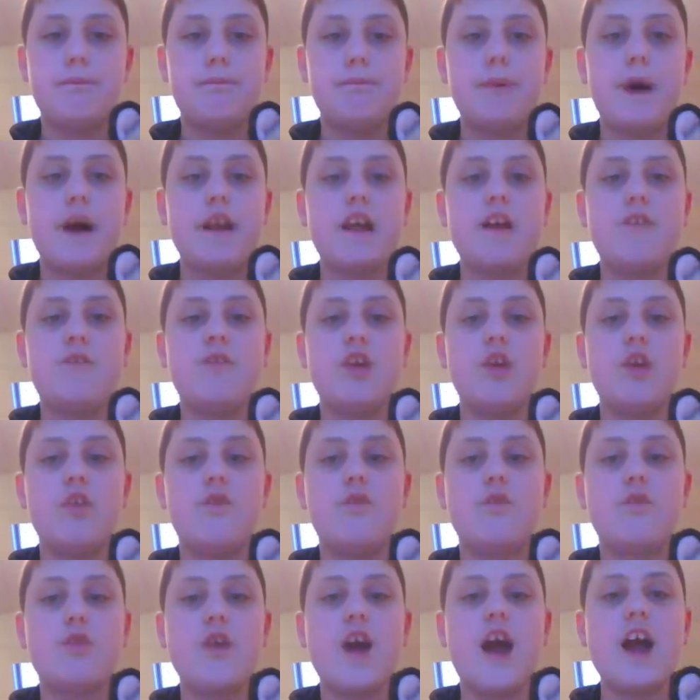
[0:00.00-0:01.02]
"But if you
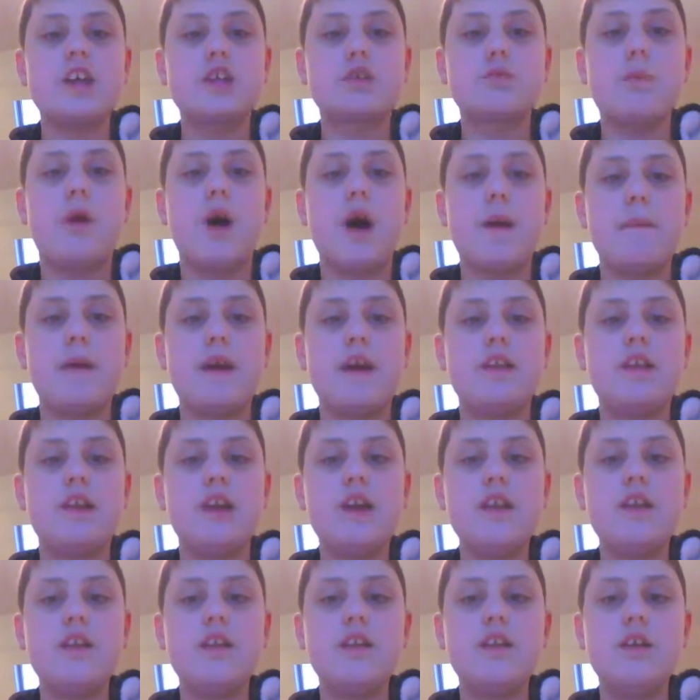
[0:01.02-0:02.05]
thrash my
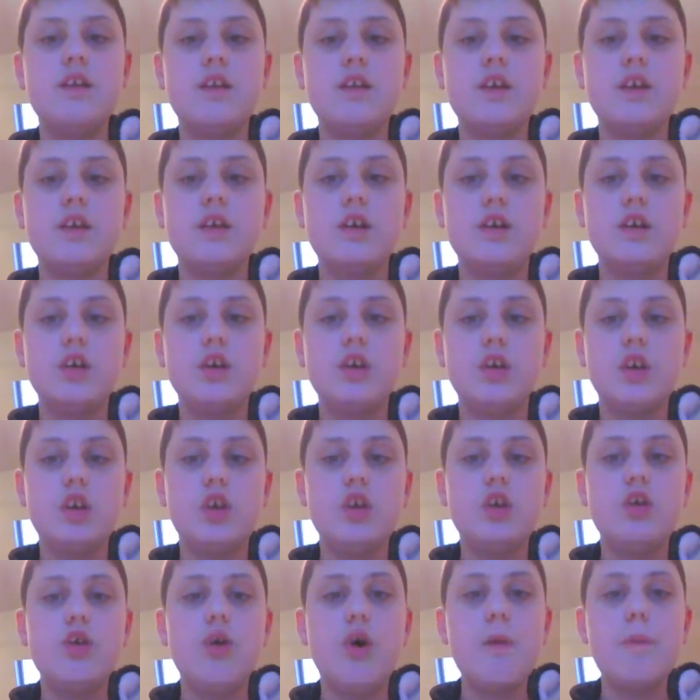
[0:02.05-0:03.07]
opinion,
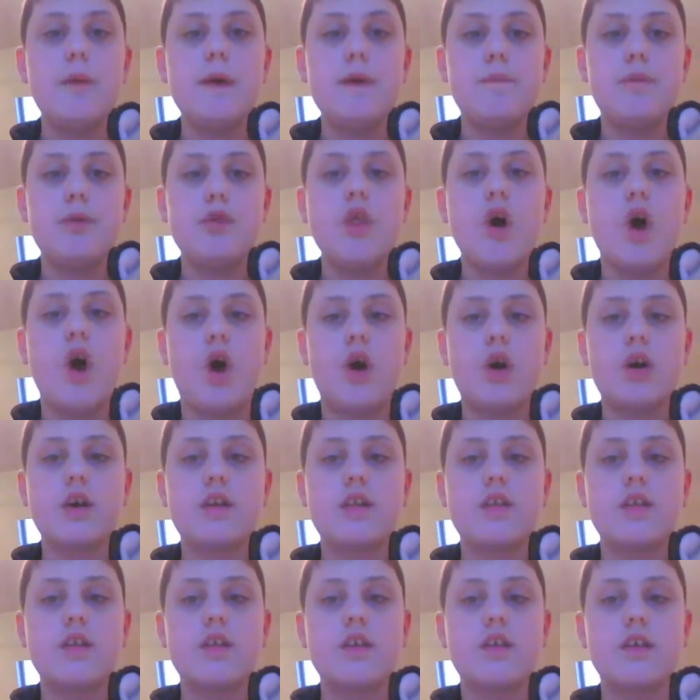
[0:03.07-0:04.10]
you'll be
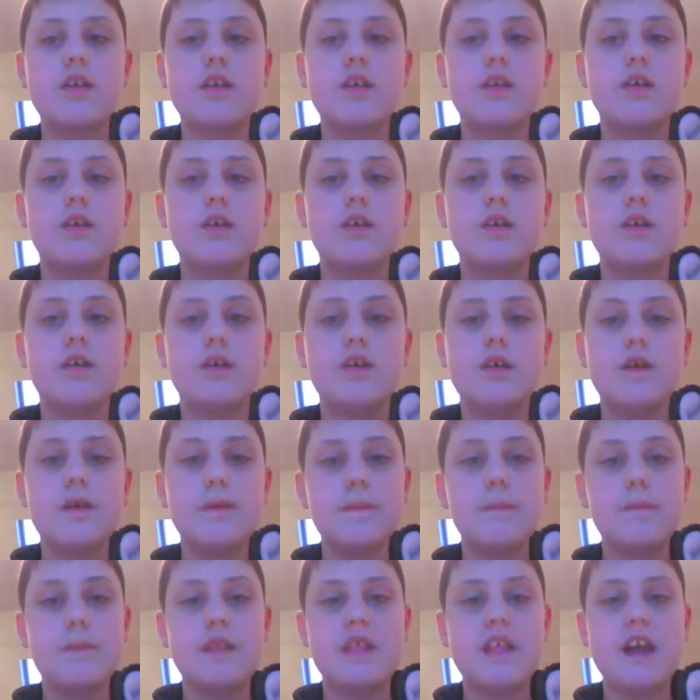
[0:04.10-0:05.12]
blocked!"
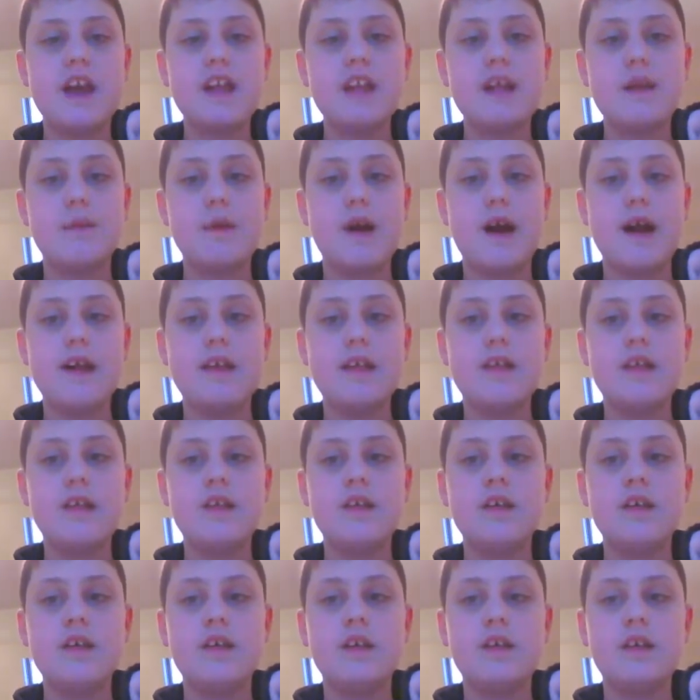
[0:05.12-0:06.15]
But
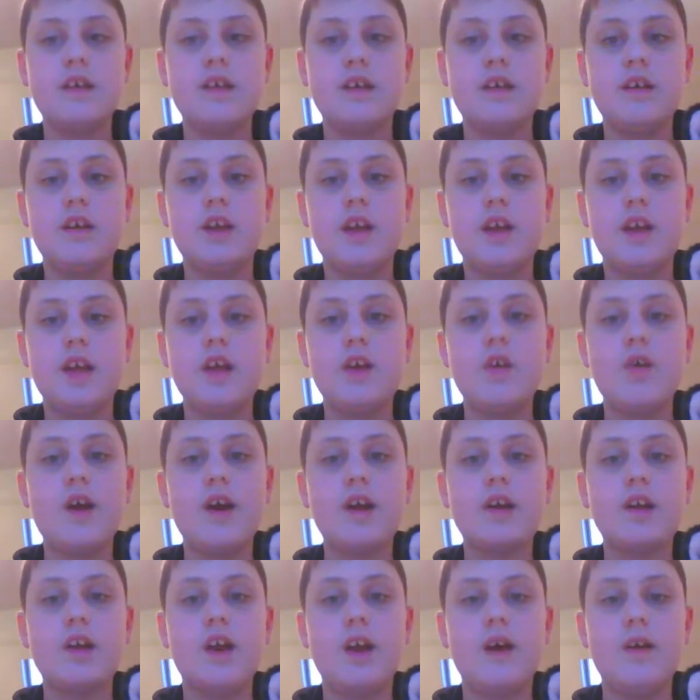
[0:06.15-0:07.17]
anyways, here
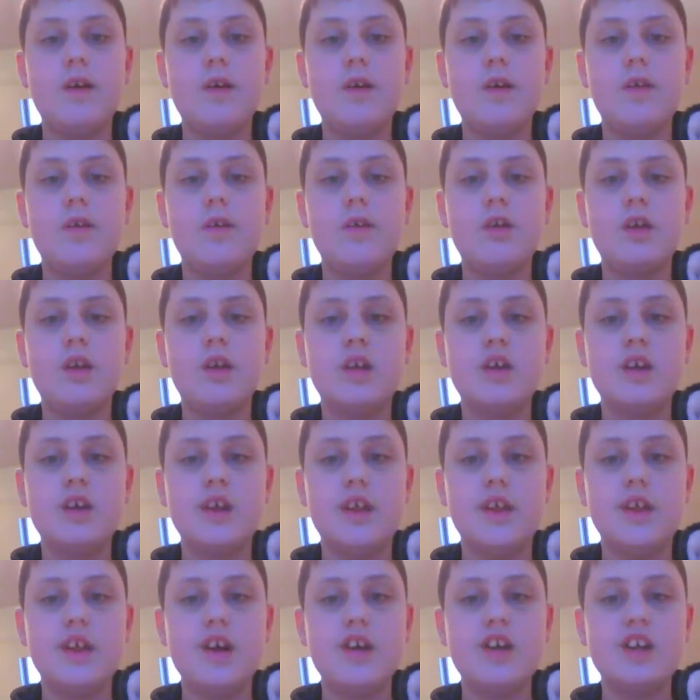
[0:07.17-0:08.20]
I go.
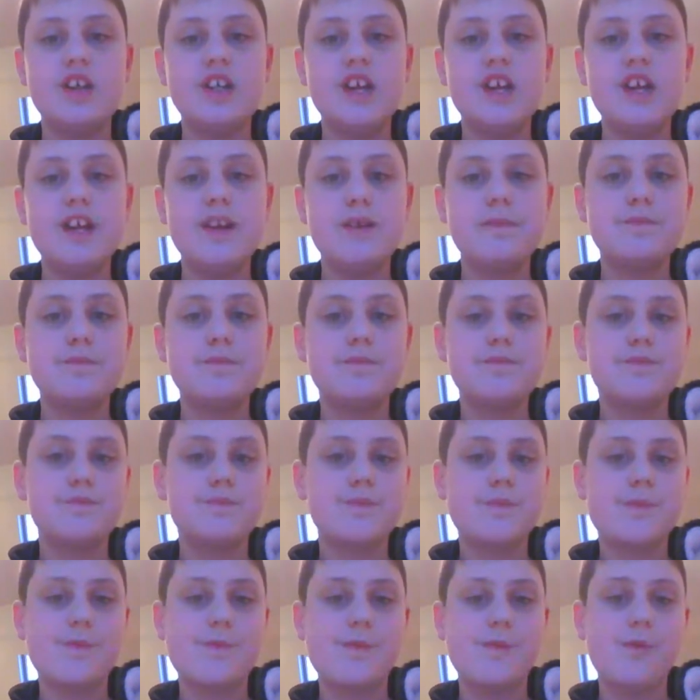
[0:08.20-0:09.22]
Yoshi,
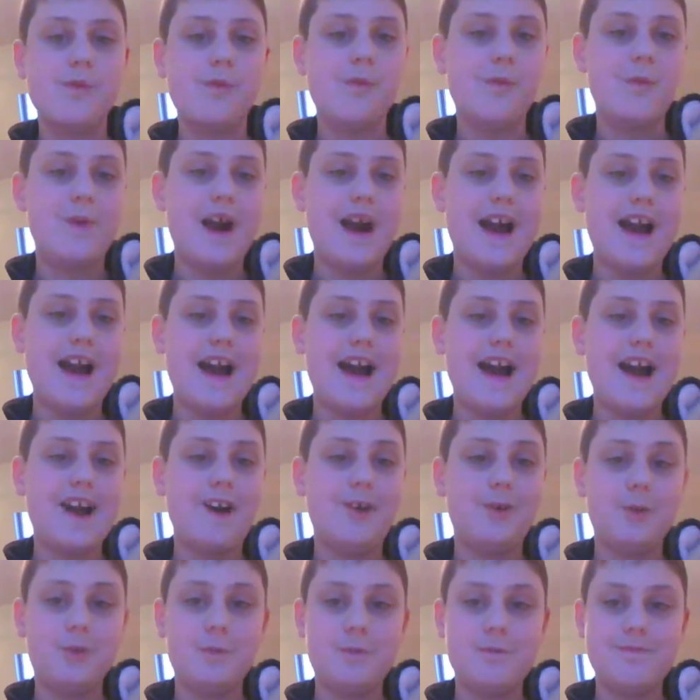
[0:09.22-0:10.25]

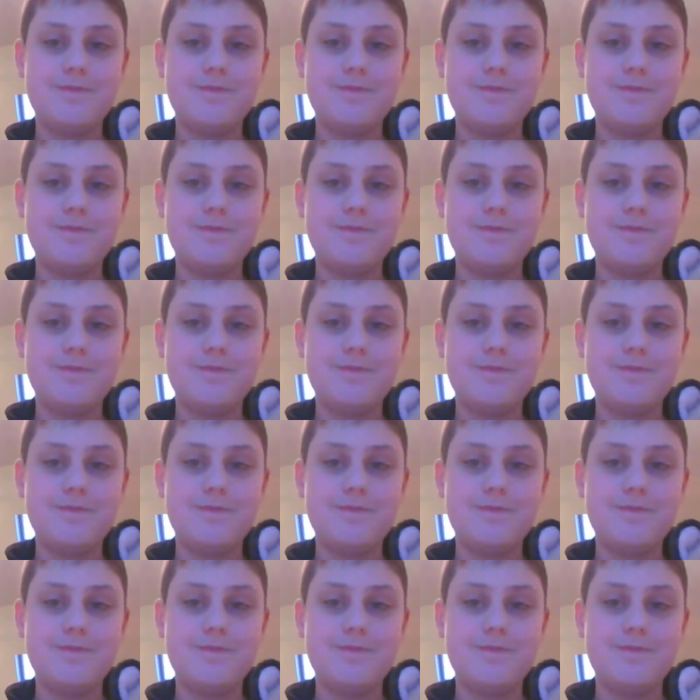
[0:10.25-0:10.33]
wow.